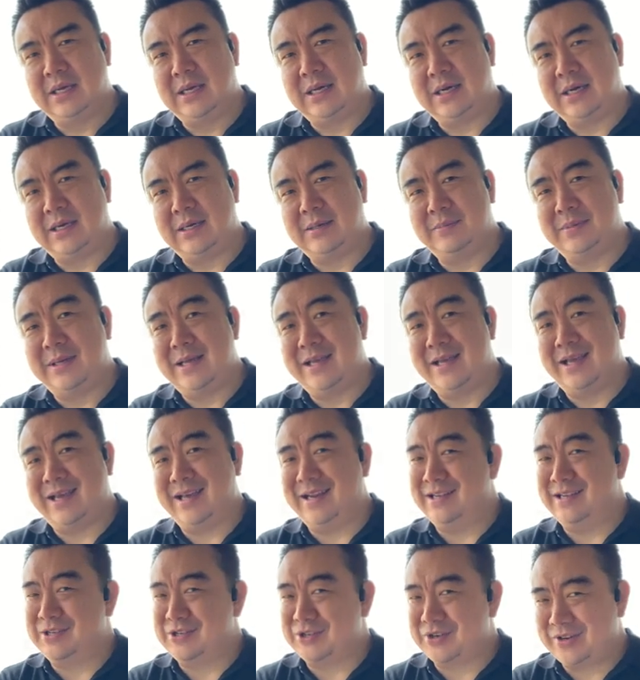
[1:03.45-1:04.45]
And
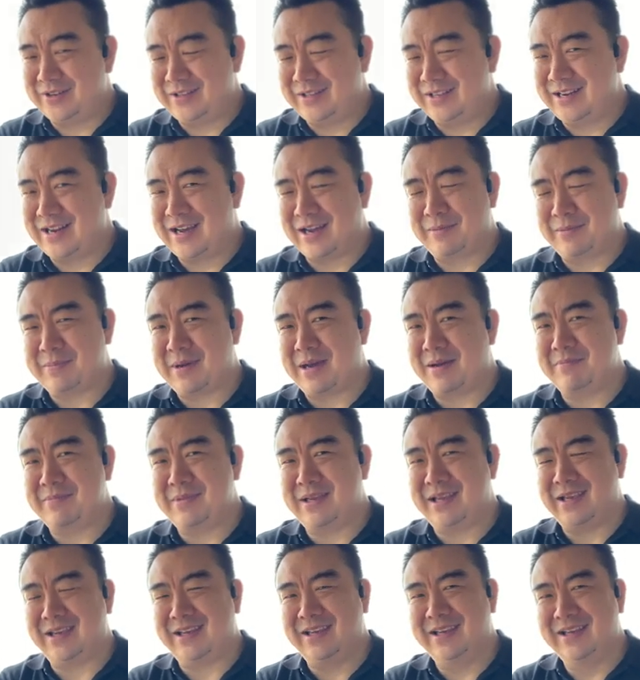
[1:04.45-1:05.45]
it's certainly not about
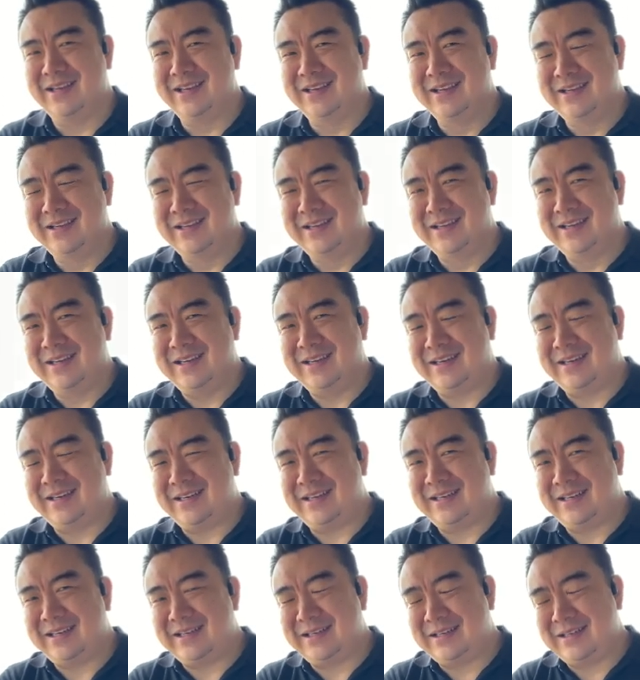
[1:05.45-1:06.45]
me.
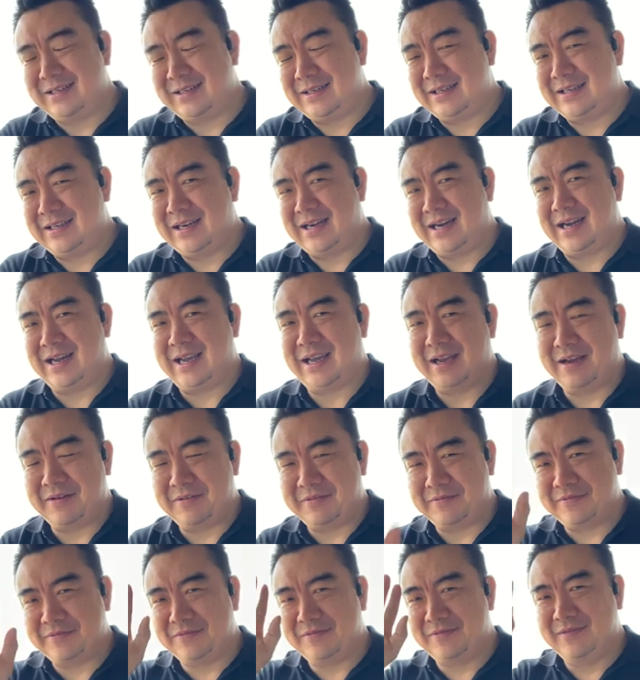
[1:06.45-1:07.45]
I
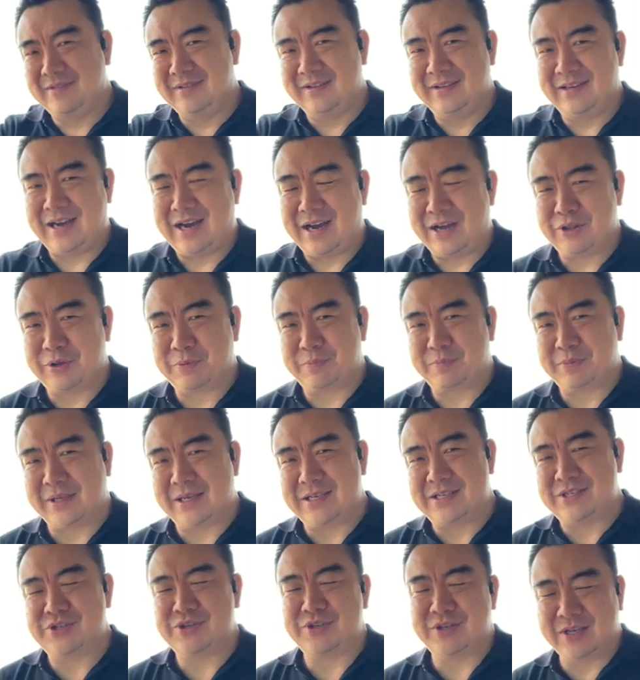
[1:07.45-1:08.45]
have other
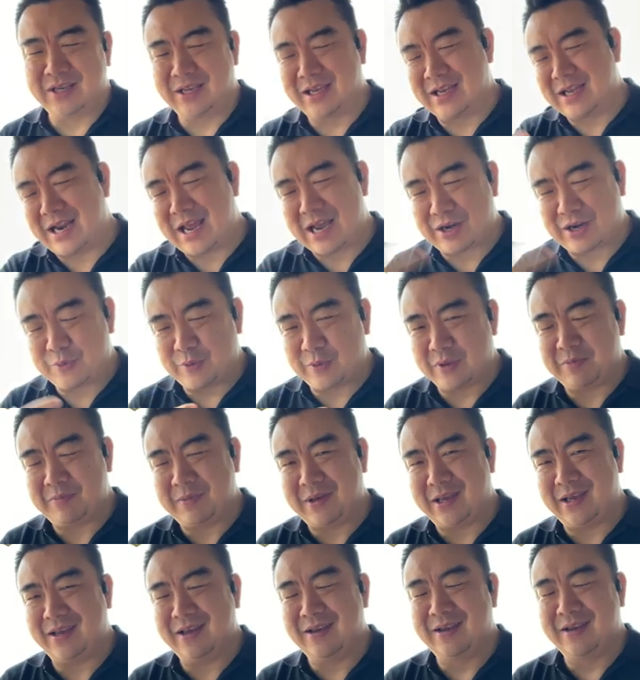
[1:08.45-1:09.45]
places you can connect with
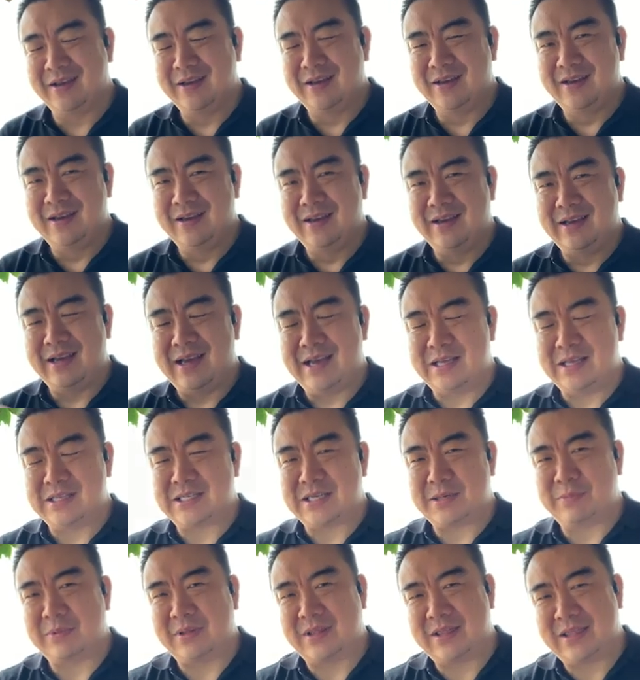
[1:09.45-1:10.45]
me and
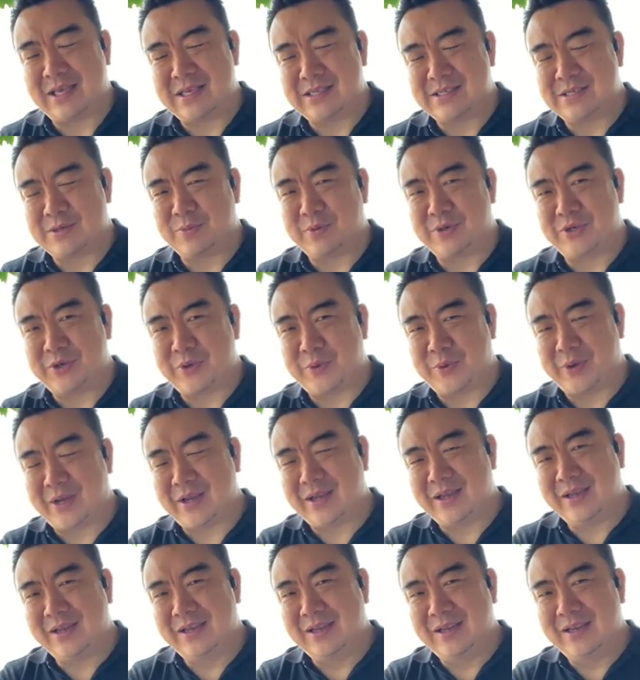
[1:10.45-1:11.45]
some of the things that we're
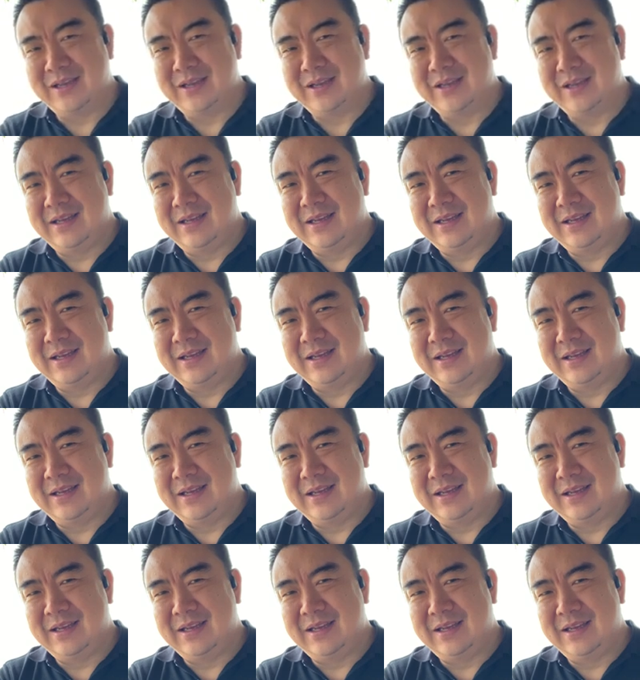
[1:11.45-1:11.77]
doing.